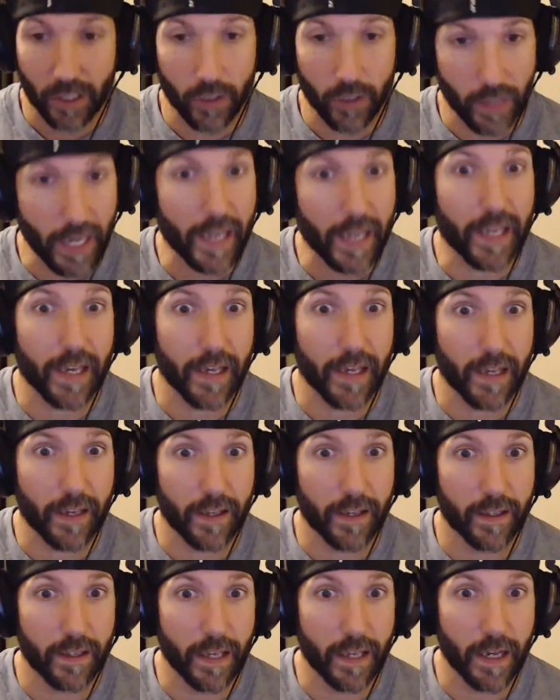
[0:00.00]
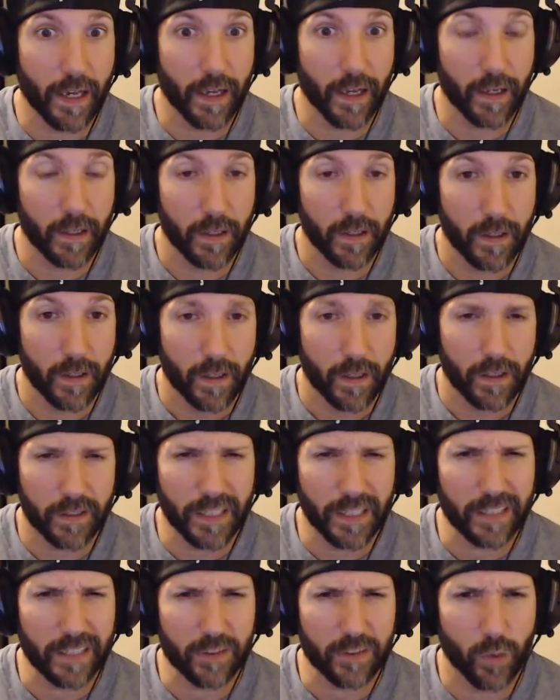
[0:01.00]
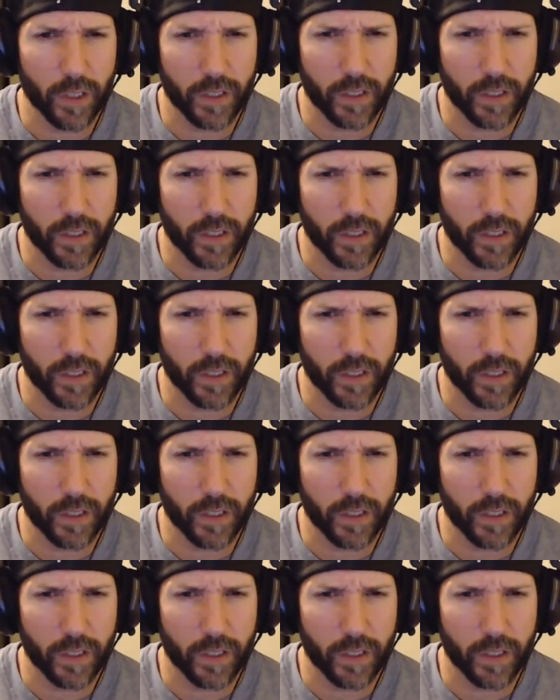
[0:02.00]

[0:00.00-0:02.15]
Yeah, yeah, yeah, yeah. Because that's the one